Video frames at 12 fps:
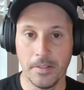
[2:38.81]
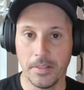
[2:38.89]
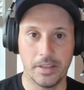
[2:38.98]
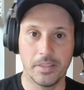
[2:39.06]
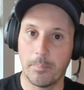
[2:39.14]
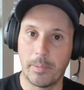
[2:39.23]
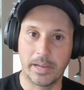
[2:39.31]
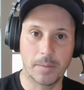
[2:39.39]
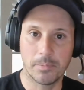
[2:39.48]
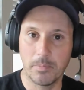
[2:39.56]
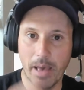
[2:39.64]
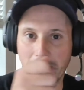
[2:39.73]
and they pick
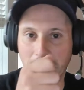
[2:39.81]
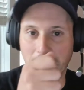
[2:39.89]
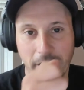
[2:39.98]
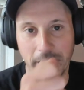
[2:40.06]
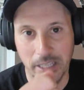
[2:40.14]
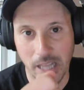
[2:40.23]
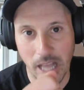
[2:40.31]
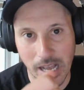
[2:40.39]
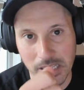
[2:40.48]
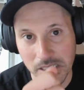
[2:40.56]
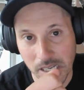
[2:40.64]
up a magnifying glass